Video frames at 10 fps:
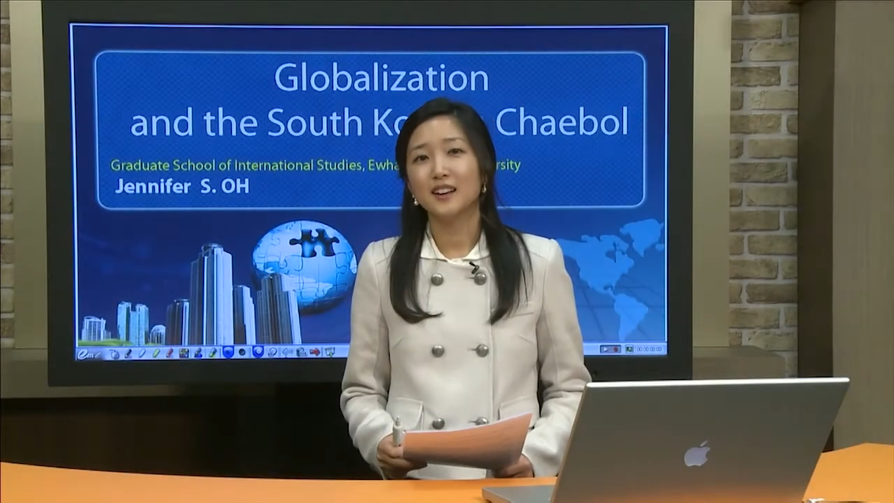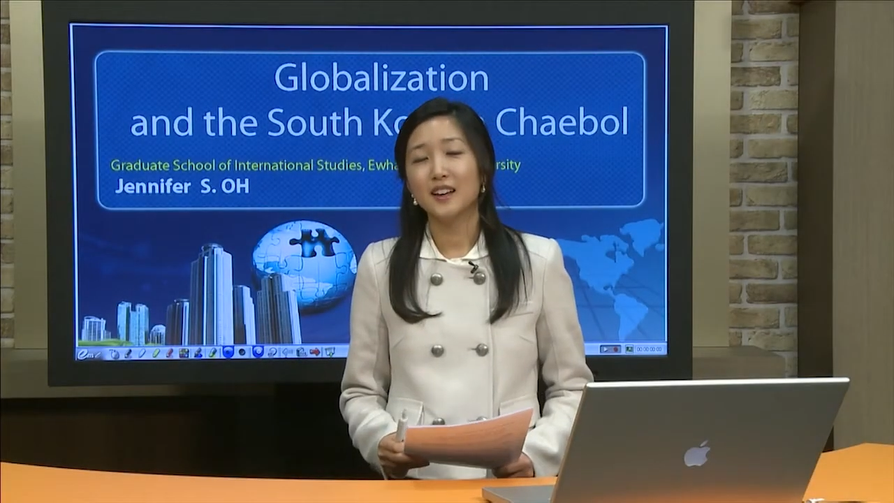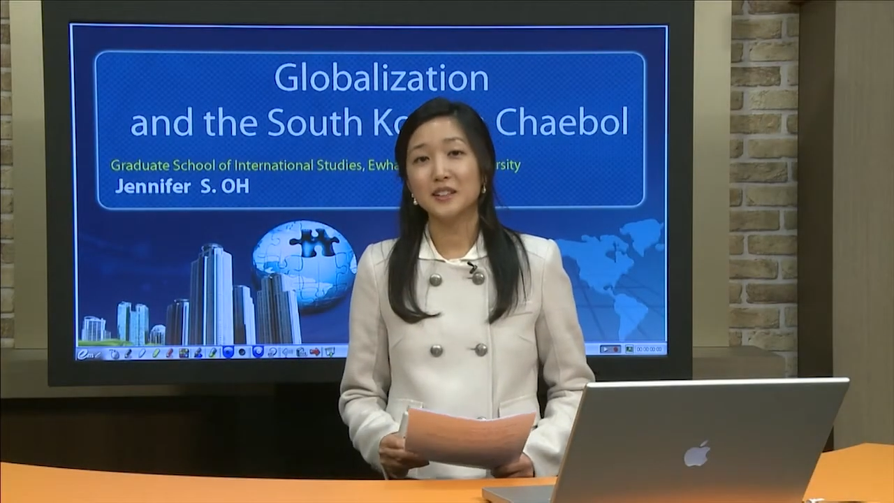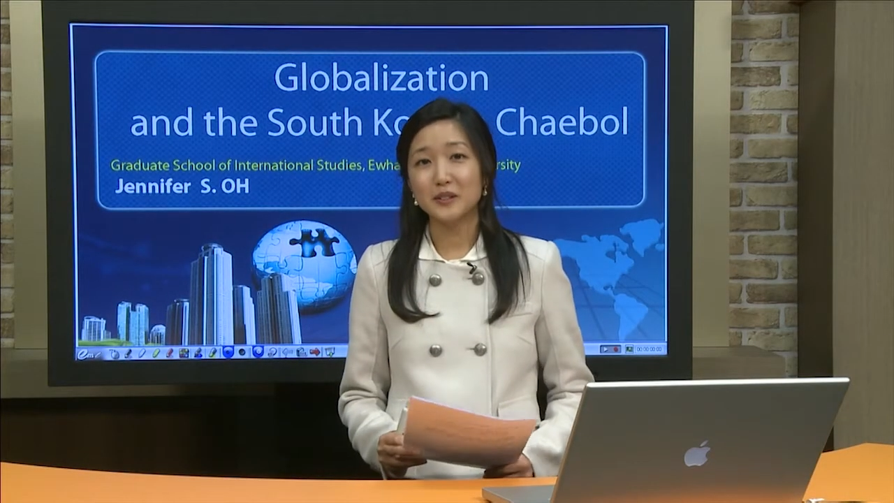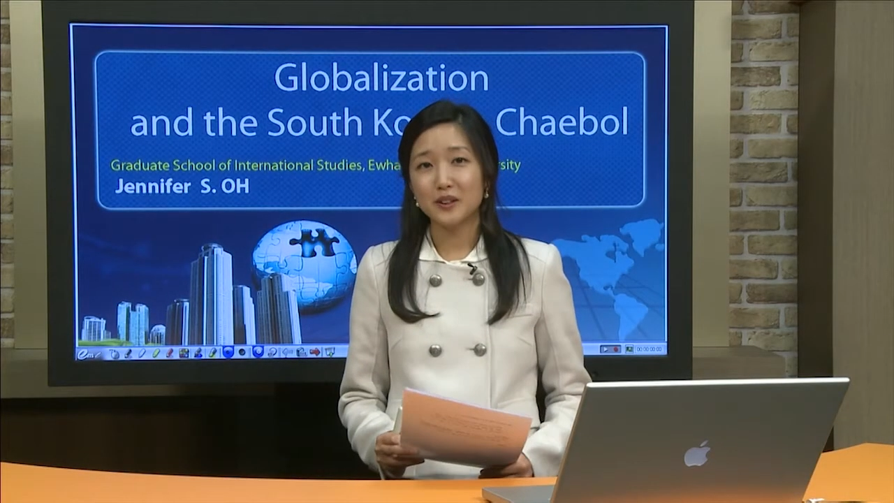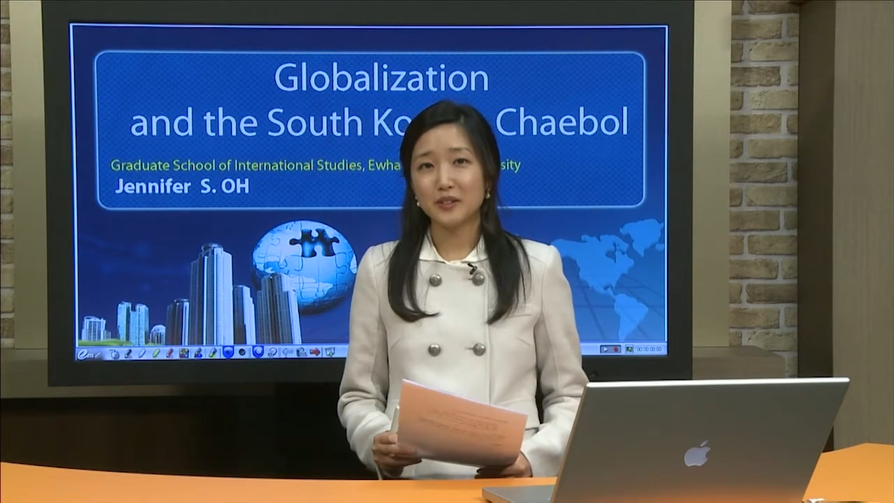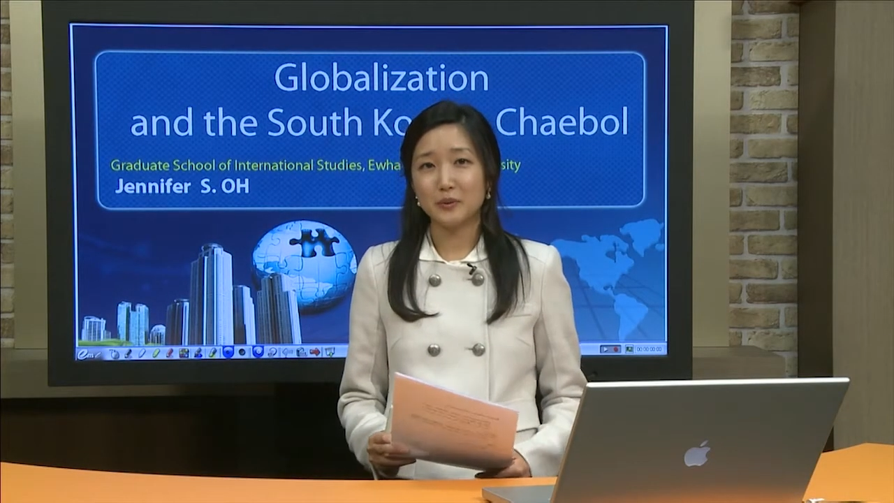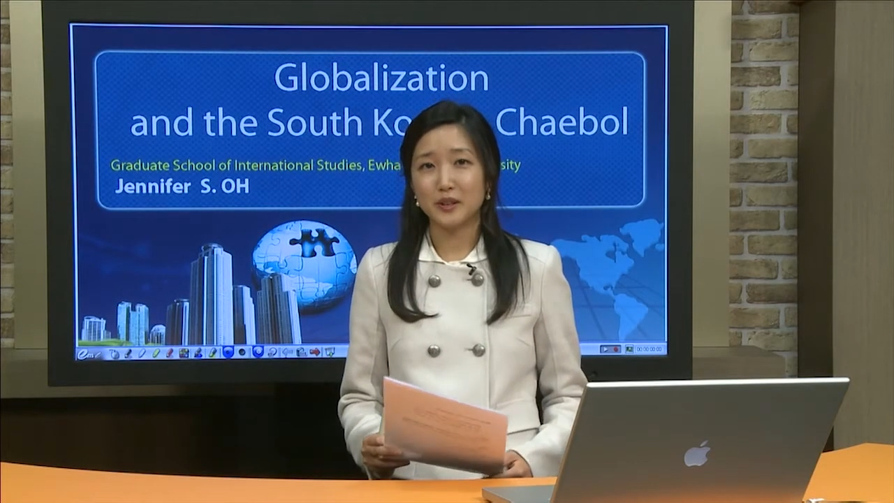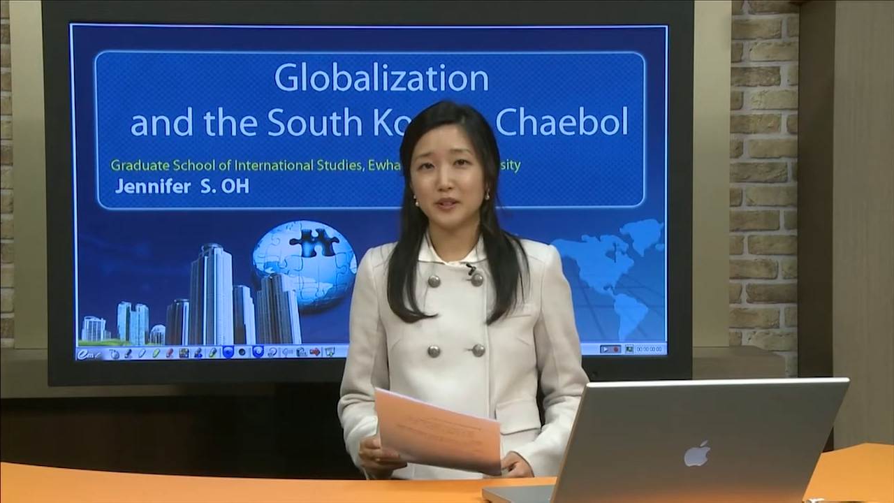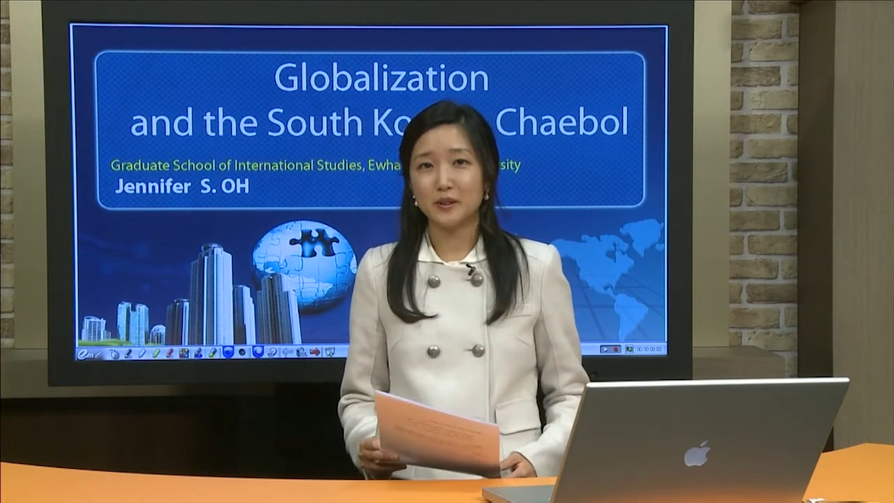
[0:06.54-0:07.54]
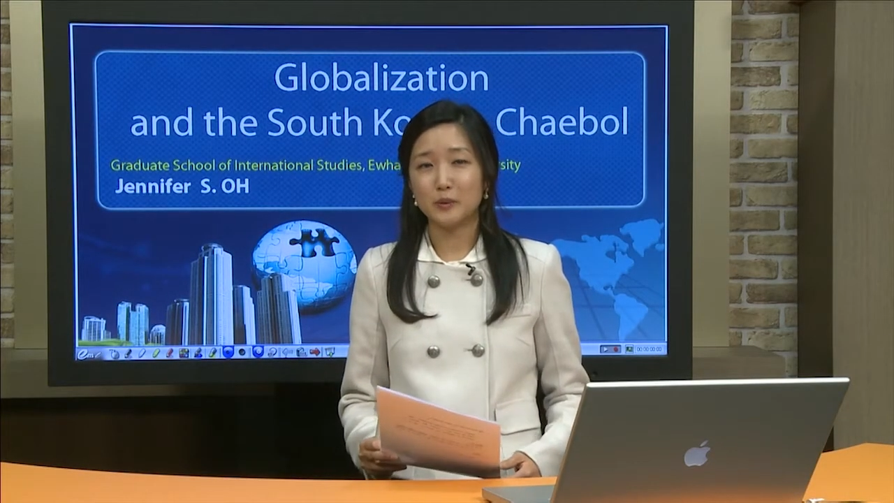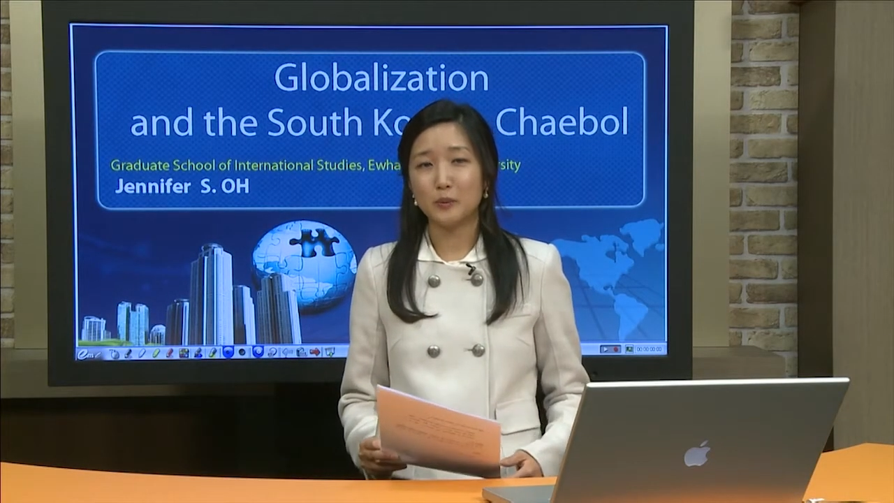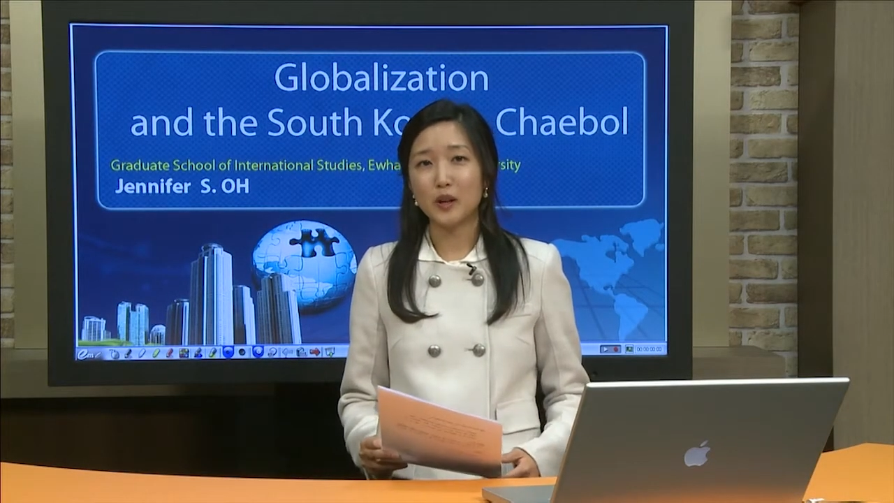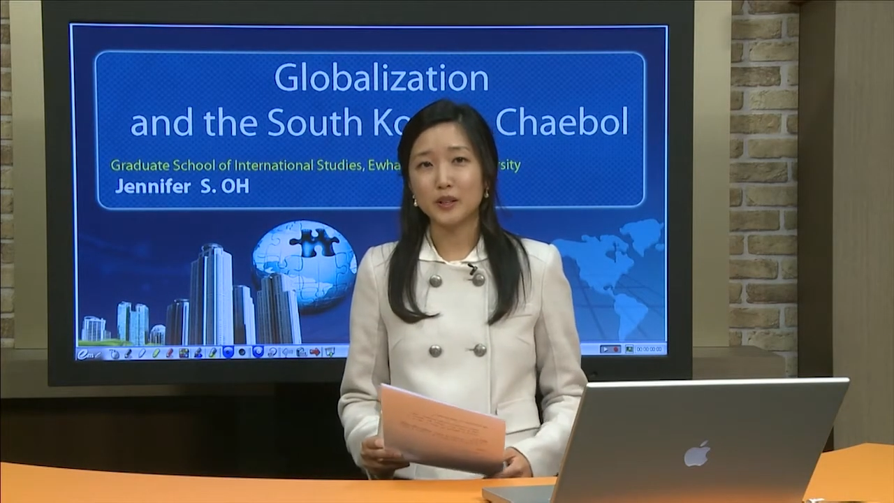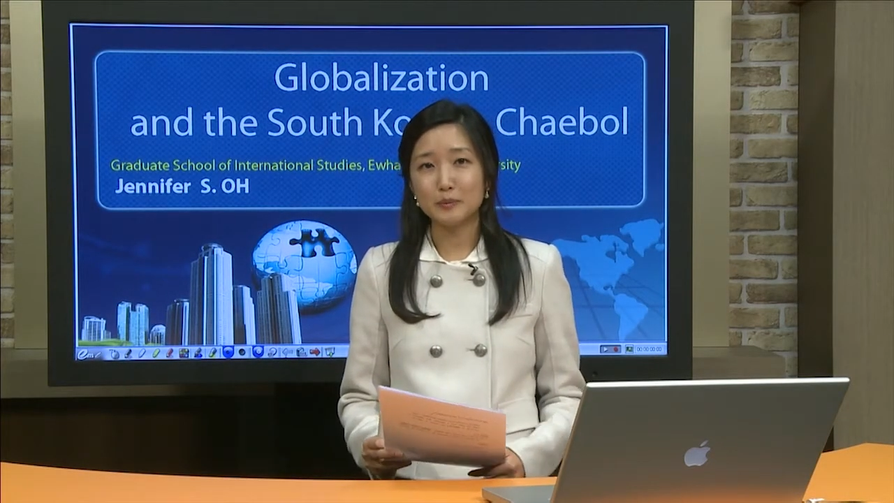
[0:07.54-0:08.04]
Hello everyone,
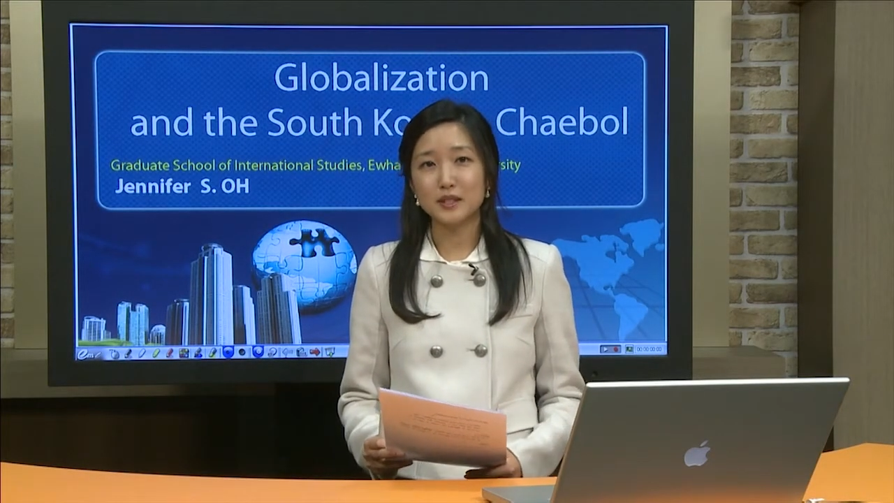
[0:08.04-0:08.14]
welcome